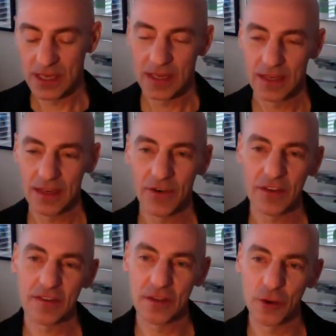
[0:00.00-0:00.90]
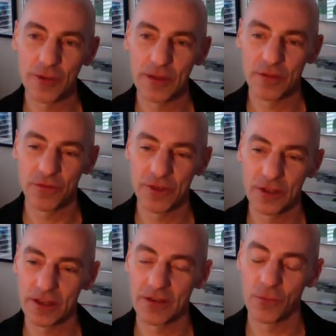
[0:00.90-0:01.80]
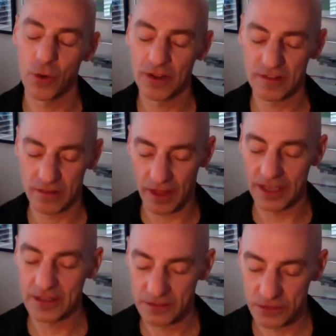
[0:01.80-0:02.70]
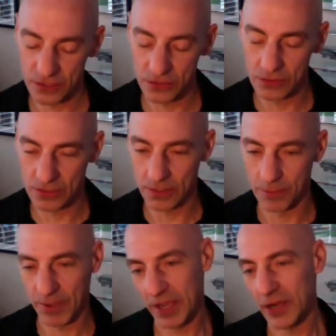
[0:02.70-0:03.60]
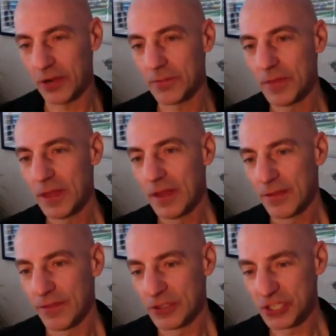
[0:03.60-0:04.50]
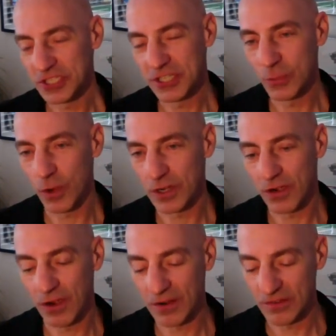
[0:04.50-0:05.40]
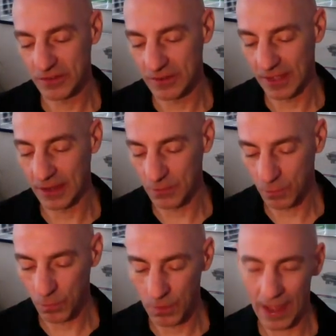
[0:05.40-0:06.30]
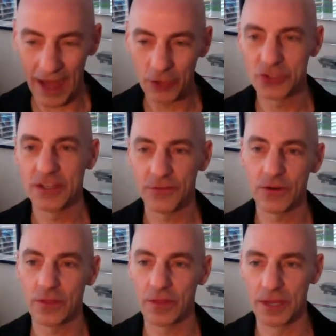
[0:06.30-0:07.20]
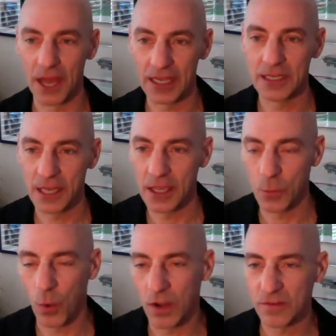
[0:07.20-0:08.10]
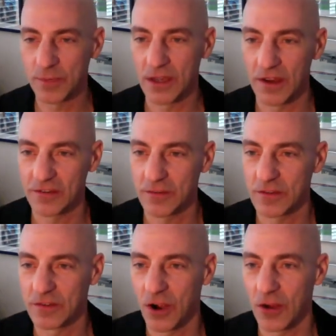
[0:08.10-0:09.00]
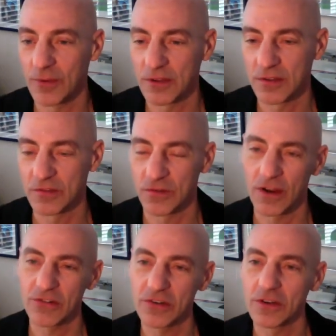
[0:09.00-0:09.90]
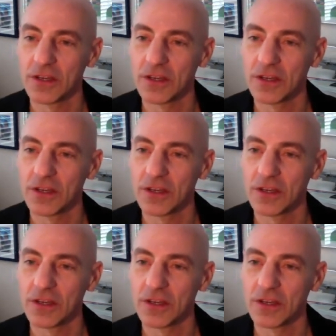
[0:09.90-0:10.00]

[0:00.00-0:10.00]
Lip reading: give us a little bit of a feeling of what it's like to compare the GT1 cars and how different the 98 was because of its carbon construction?